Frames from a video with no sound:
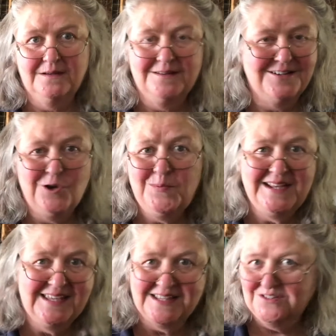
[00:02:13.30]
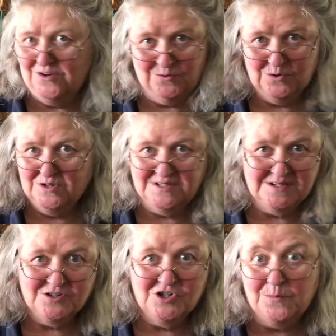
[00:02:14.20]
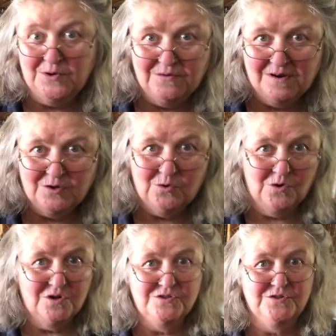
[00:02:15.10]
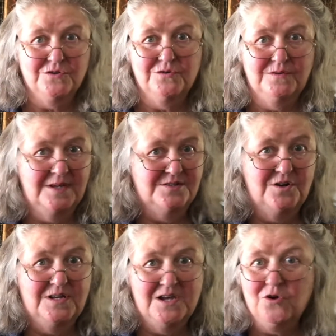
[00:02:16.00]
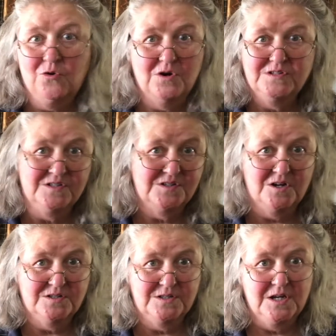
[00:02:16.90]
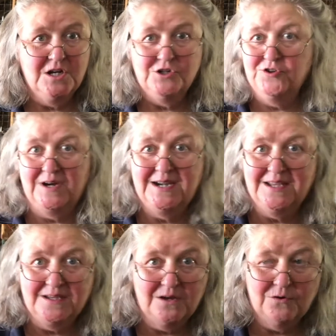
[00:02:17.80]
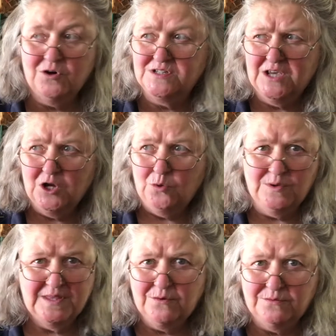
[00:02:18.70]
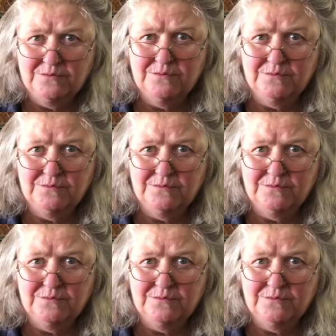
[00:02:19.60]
Nobody gets on a horse and starts jumping around a course, or gets on a young horse and starts training a young horse without